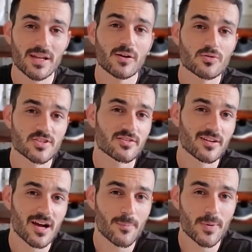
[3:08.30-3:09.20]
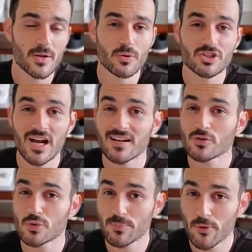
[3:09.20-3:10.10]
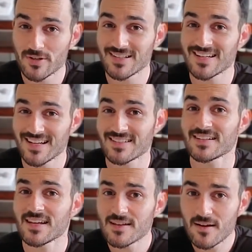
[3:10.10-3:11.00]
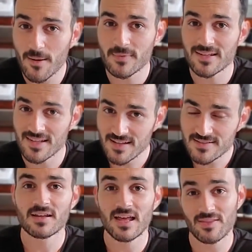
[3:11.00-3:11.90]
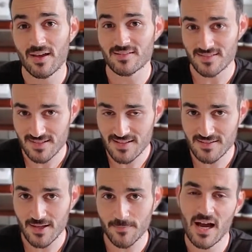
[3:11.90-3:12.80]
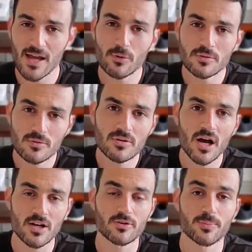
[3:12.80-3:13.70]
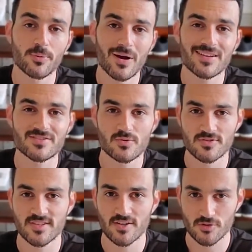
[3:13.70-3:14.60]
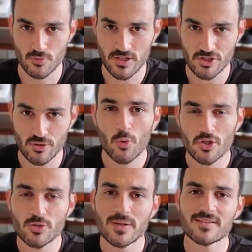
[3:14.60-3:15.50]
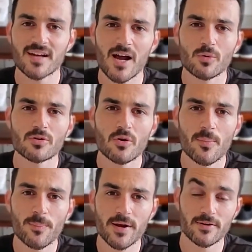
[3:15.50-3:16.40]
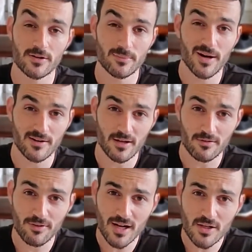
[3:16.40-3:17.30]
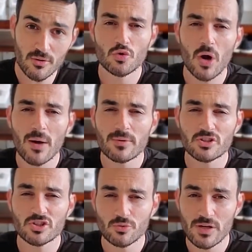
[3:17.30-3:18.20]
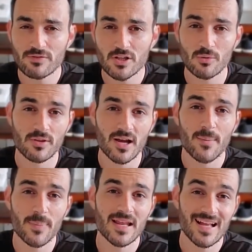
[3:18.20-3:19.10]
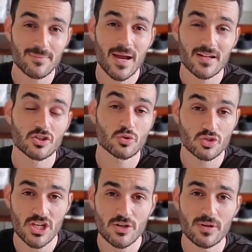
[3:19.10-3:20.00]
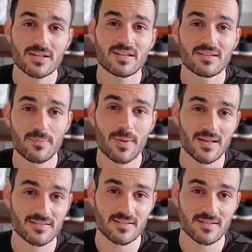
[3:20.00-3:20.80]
I consider a company which hadn't reported a net income yet, and that's Tesla, I will look on her price to sales ratio, which means I will compare her market value to how much revenue the company had managed to generate in the past